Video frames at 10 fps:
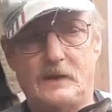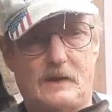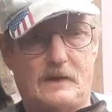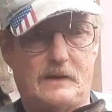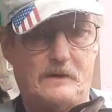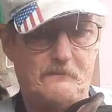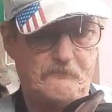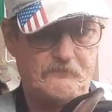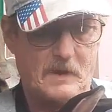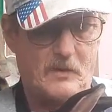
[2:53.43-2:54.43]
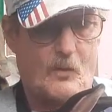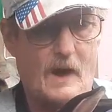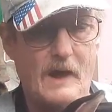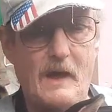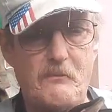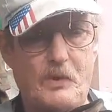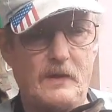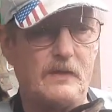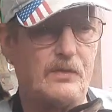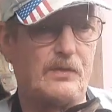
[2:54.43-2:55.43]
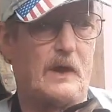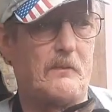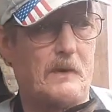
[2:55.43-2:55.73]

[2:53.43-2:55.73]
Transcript: And why I bring this up,